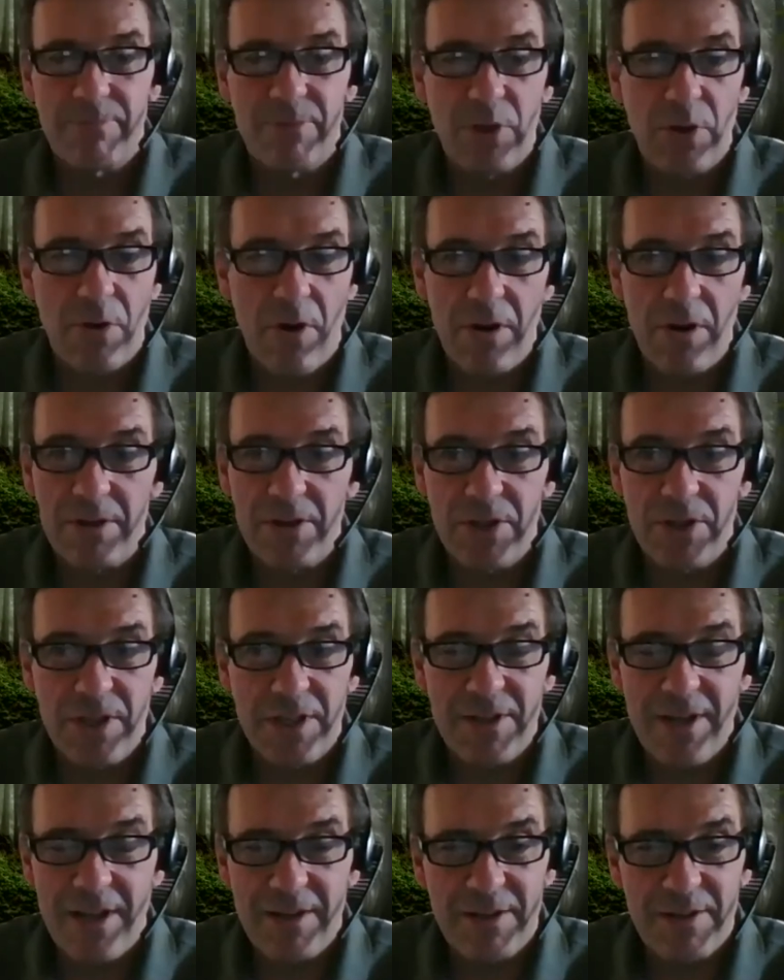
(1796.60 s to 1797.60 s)
So all I'd say
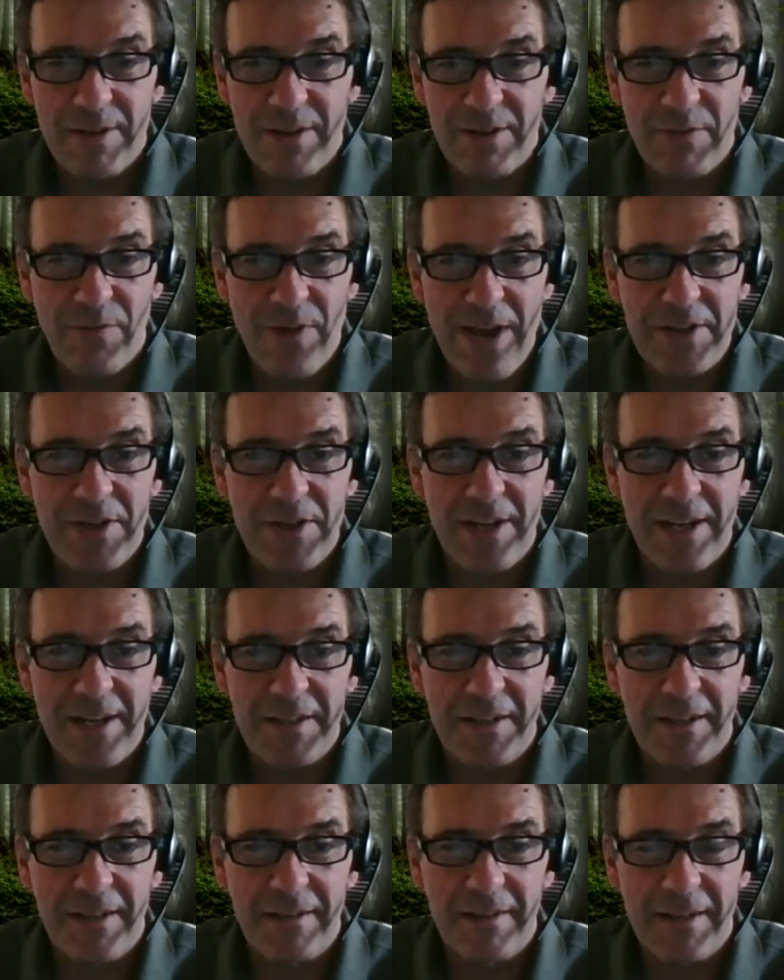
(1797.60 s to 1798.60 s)
is it's
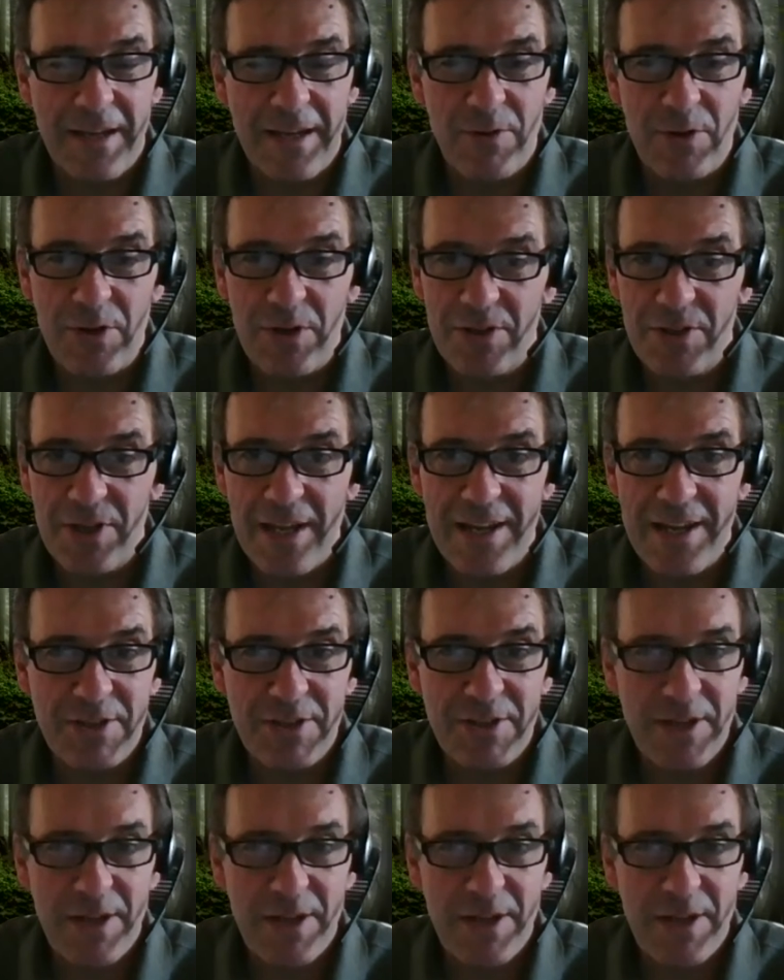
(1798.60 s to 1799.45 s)
fascinating, David, to see. It's